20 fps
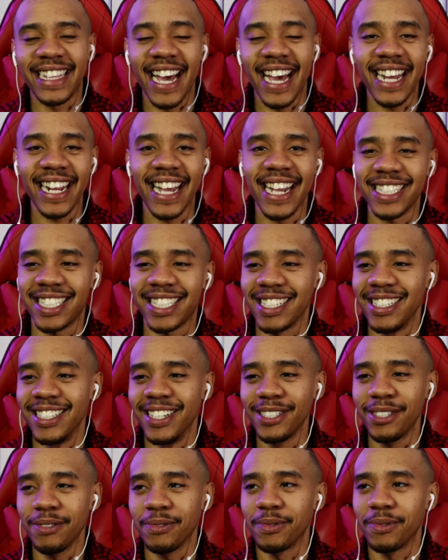that actually
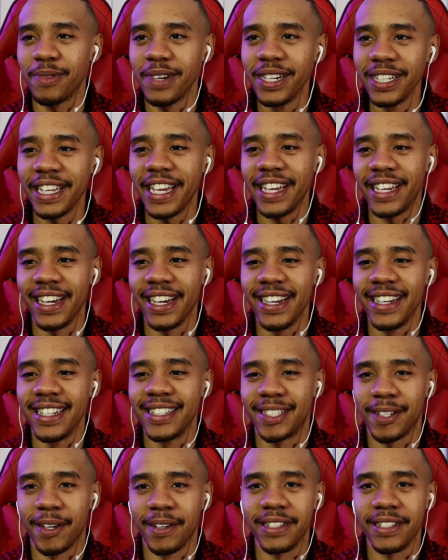looks really good.
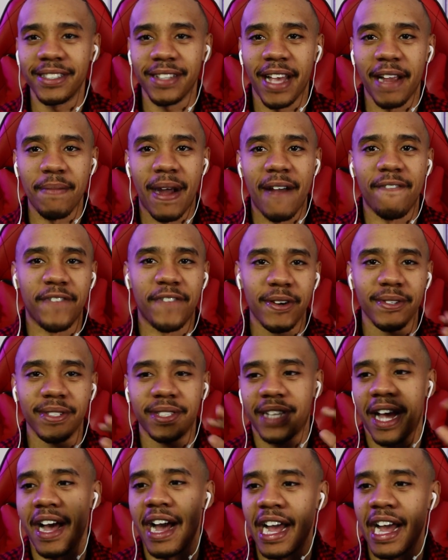So this is like my first
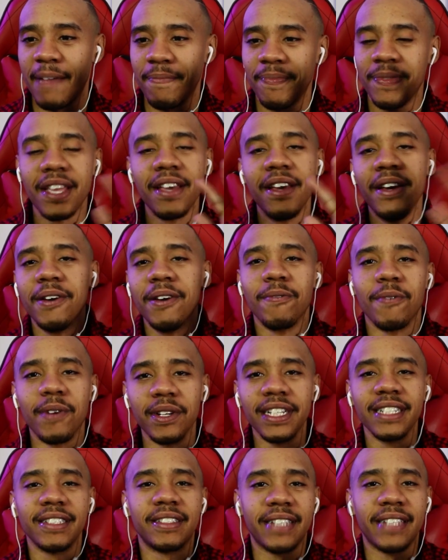time
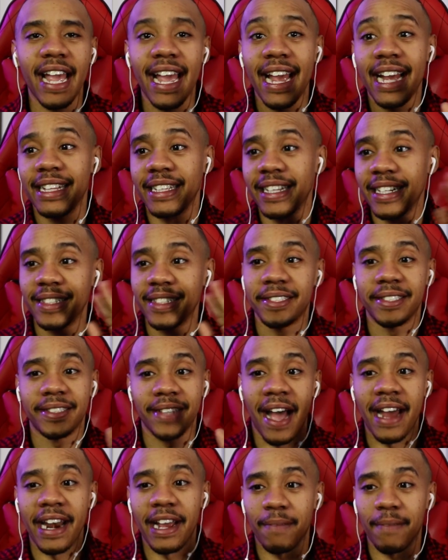really seeing this
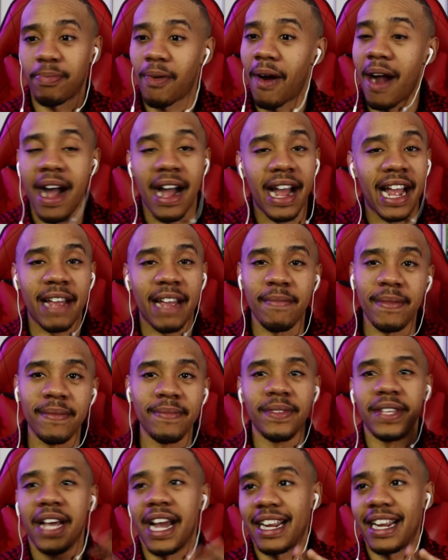Sonic Prime
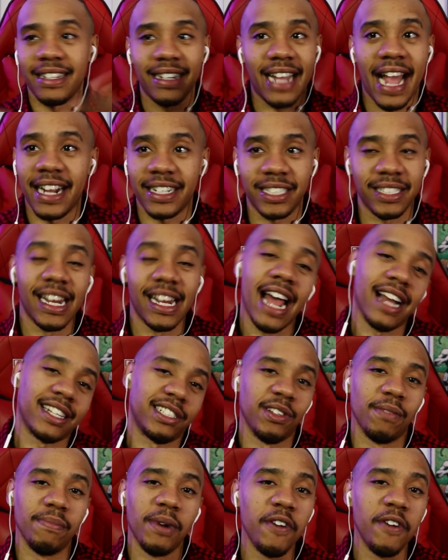like action
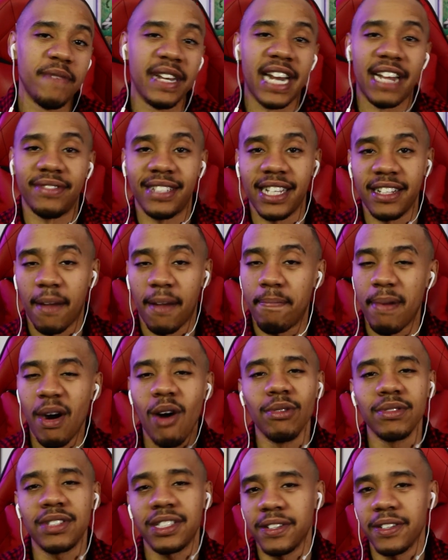actual movement. I've seen the
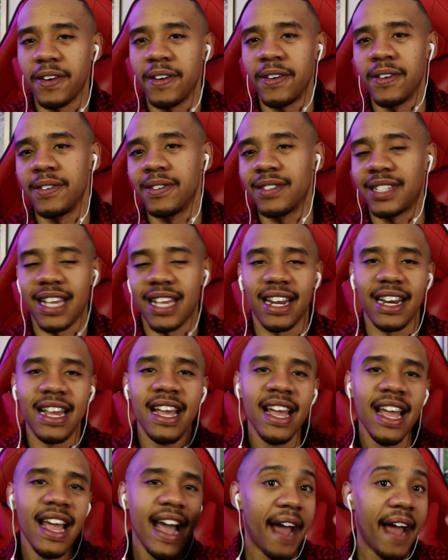posters and
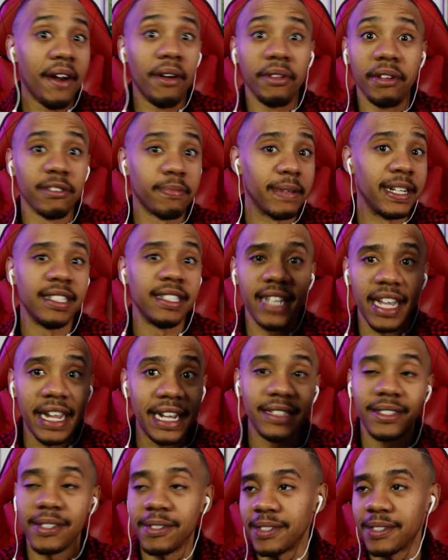I know there's been
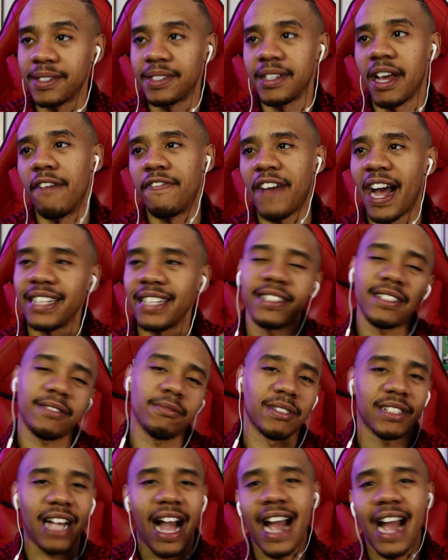teasers and stuff. I just
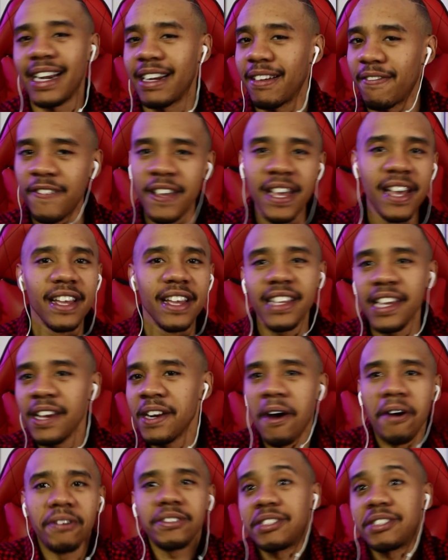was kind of, you
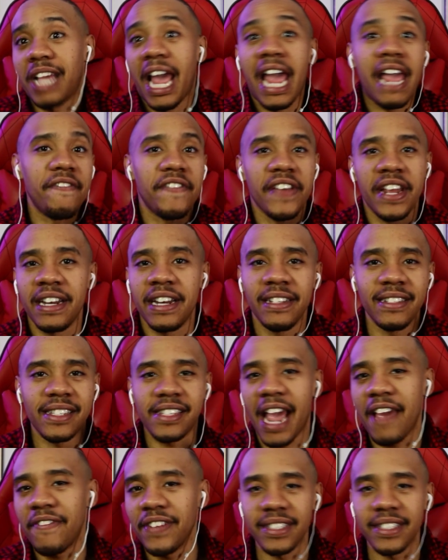know, saving
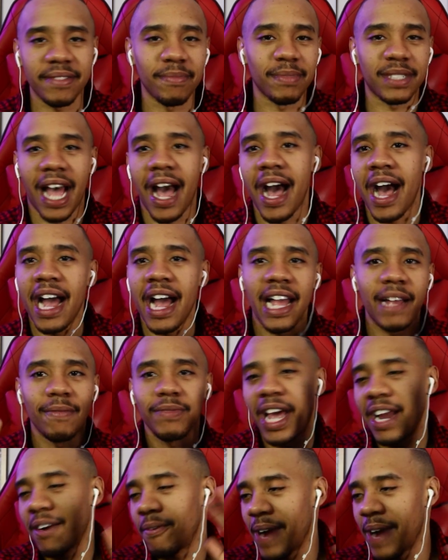saving some time,
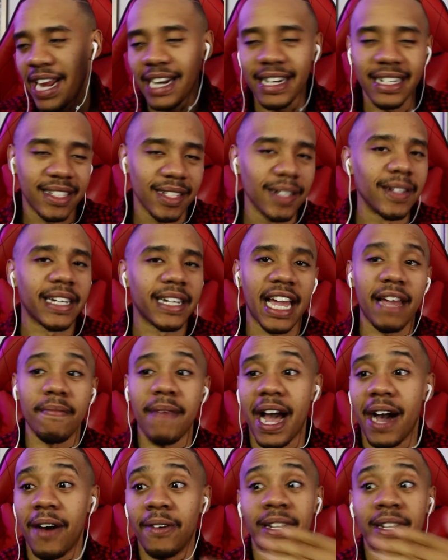like waiting until it came
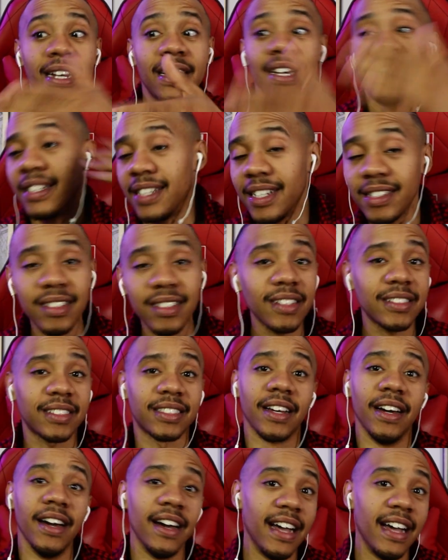out. This looks
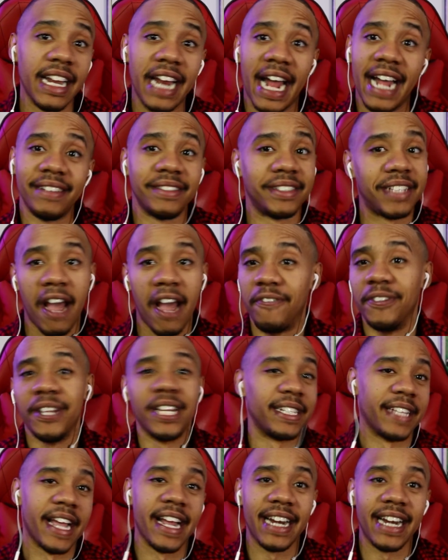good. I
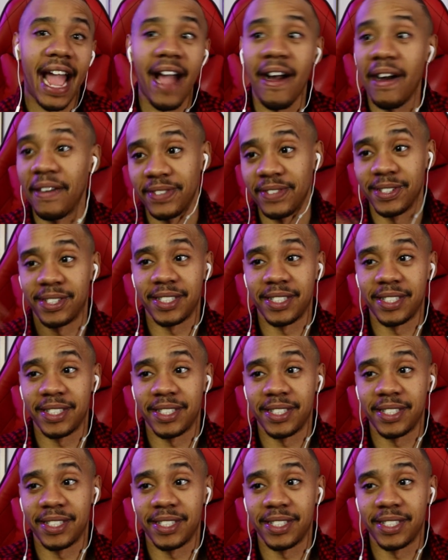definitely think now after